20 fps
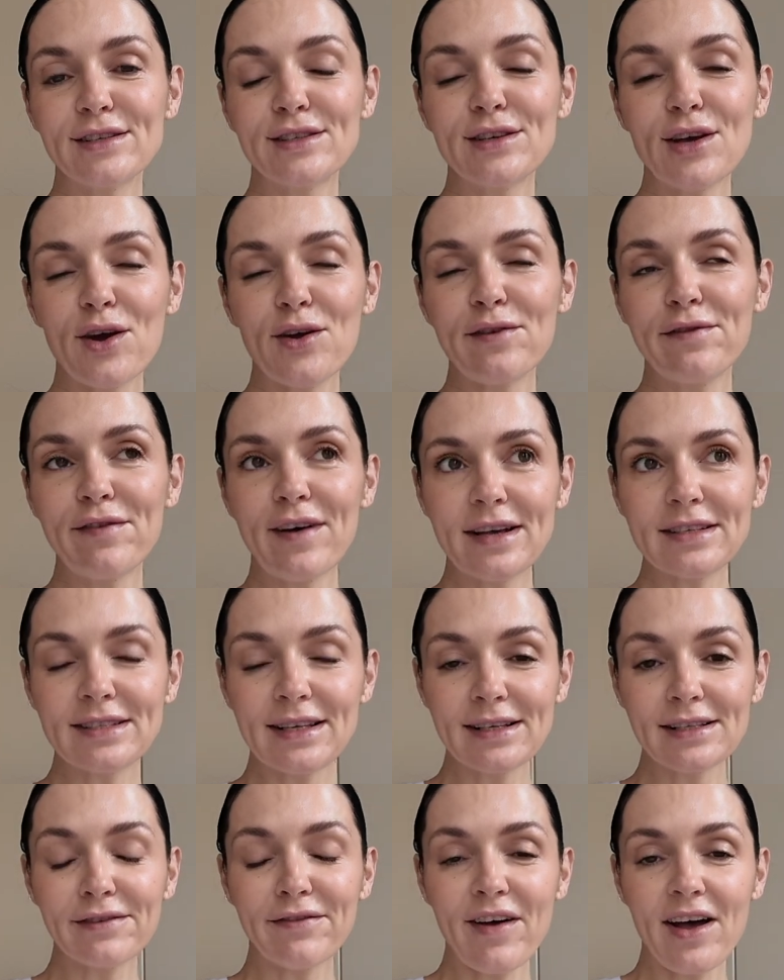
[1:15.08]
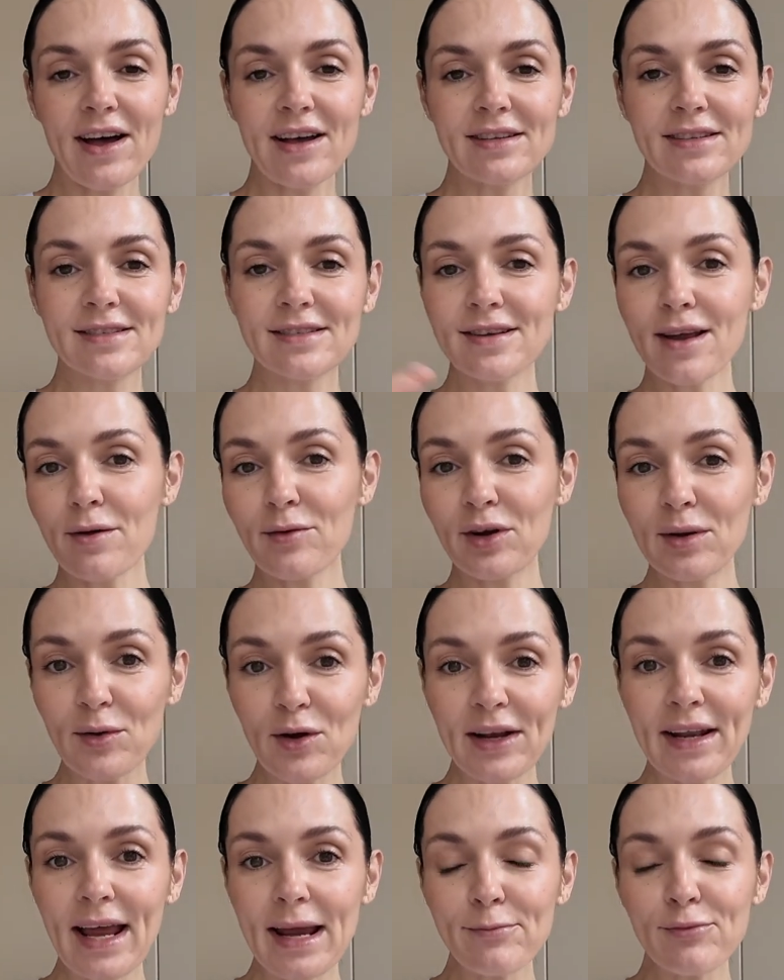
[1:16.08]
so first things first, I'm going to put
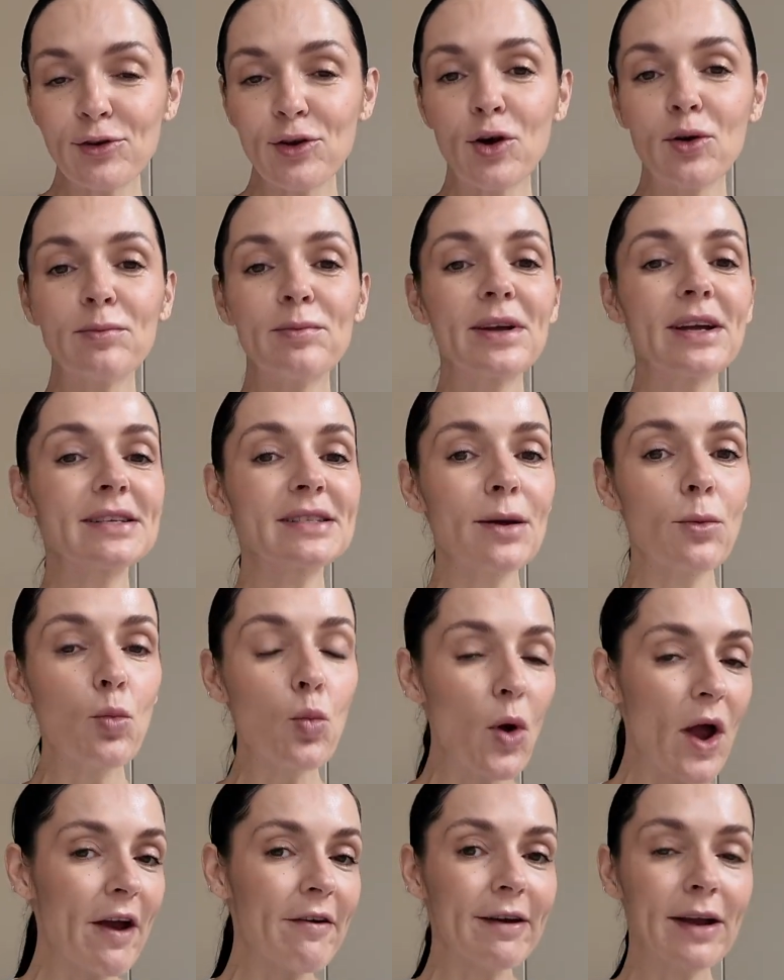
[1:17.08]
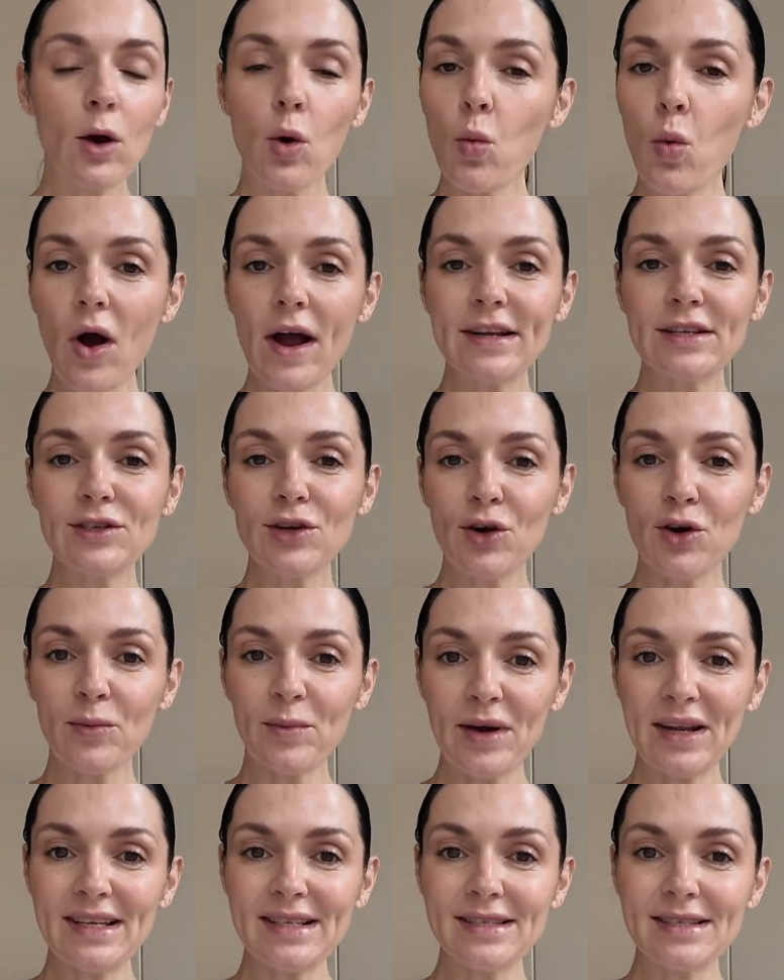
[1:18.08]
an apron on because I'm wearing a white top
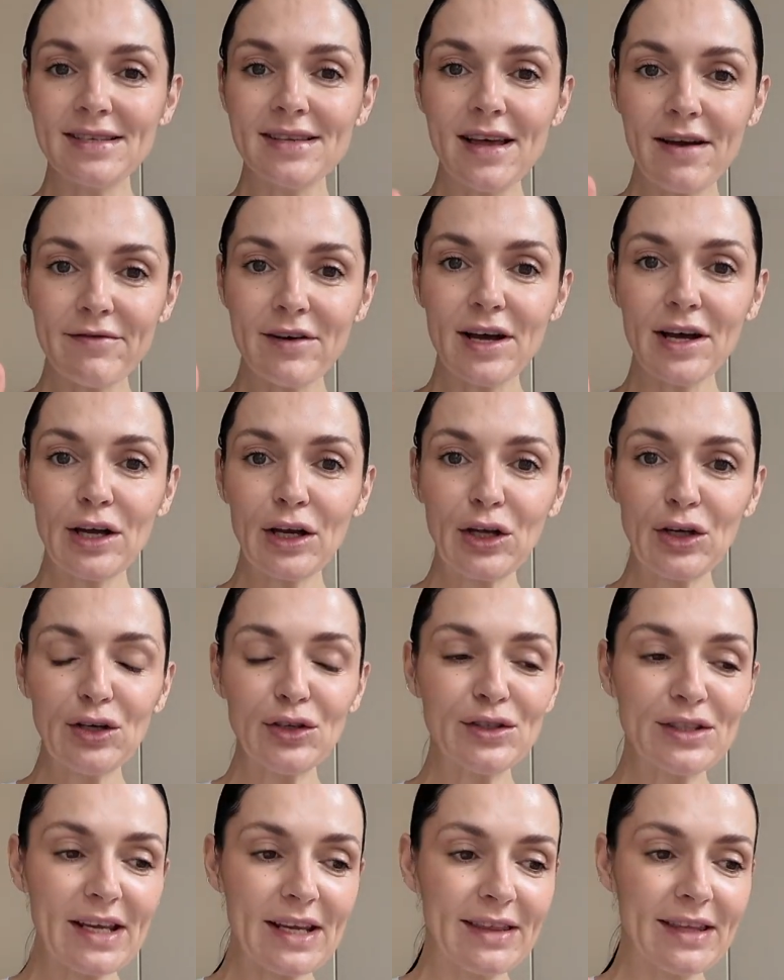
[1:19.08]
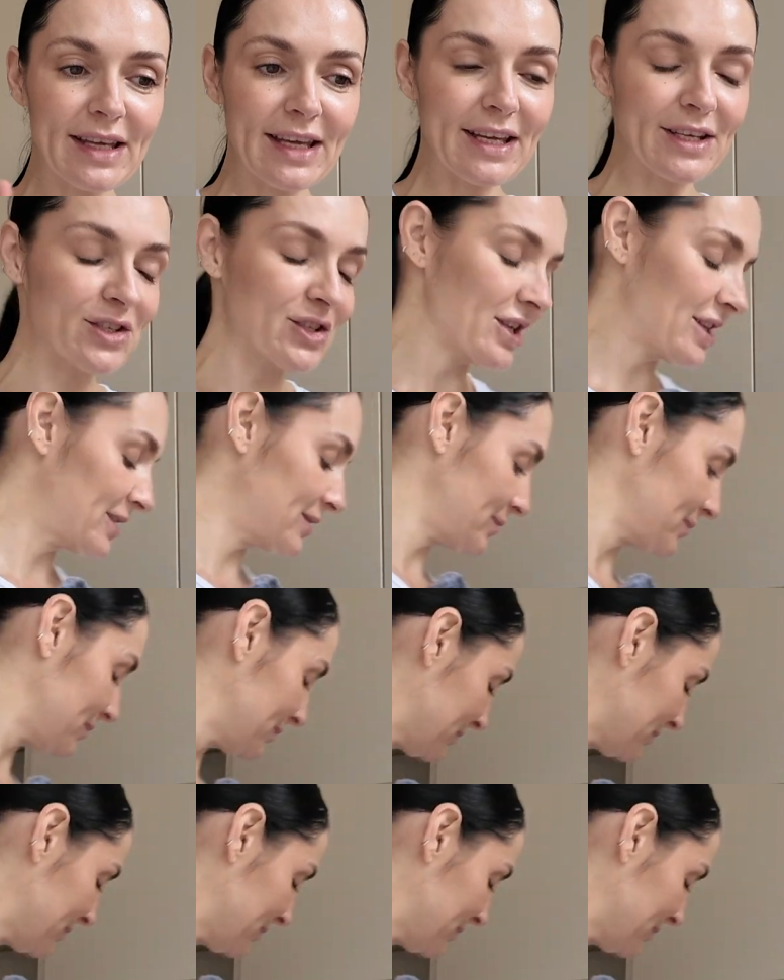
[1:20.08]
and it's never good in the kitchen.